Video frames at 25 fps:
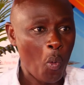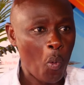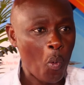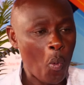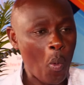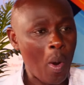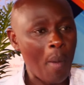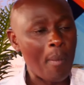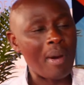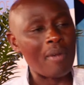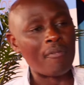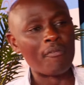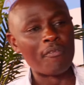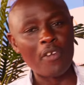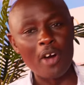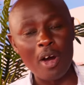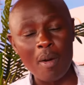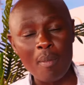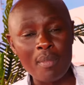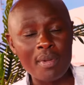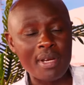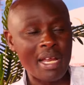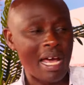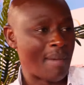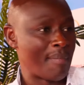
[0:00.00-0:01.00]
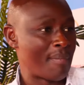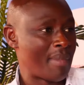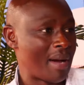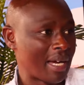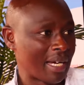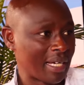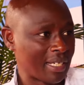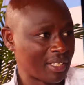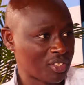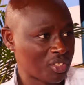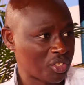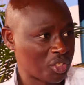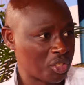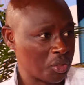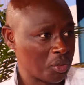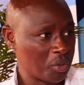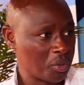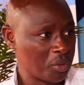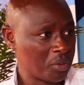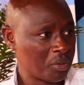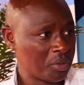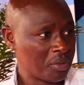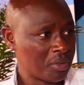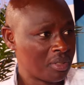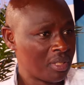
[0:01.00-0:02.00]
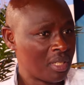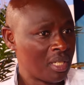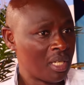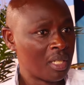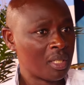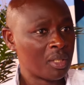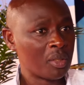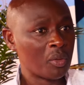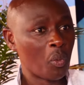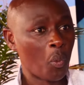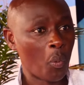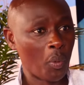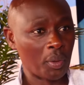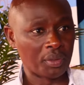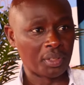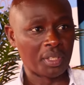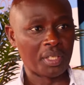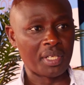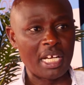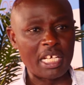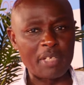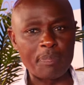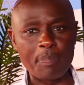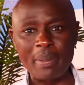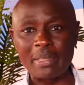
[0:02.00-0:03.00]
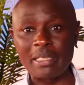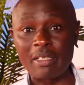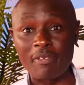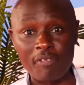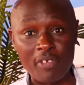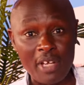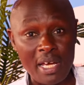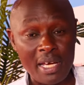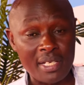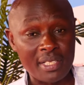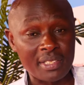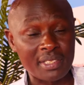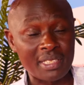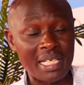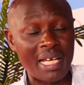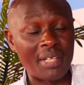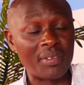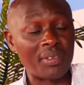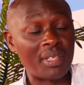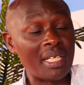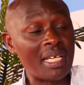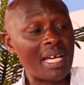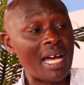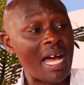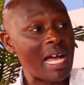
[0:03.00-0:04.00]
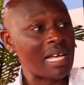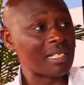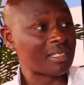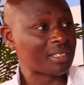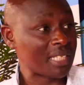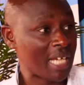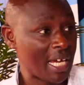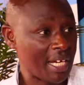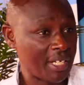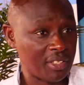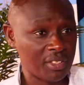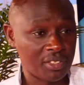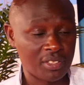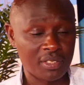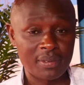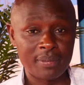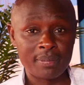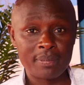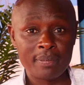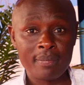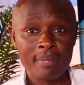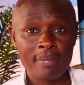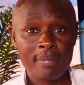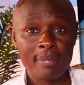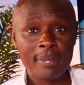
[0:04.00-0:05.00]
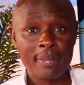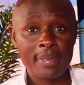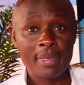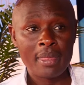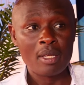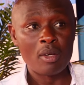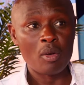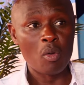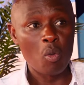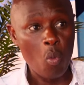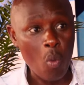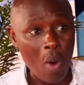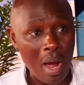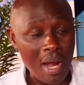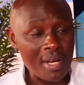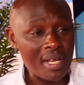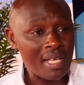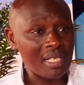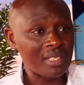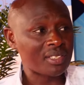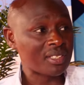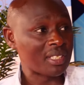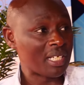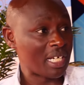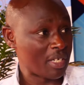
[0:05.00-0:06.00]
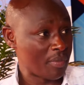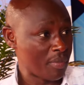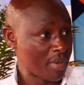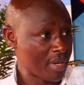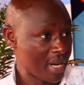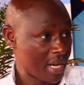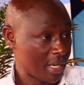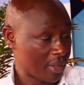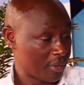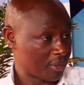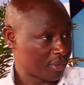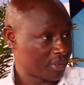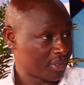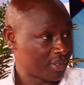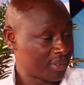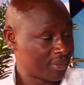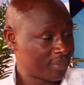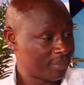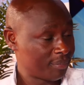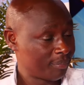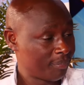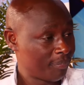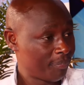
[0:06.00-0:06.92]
were performed amongst you with great perseverance, and they are signs, wonders, and miracles.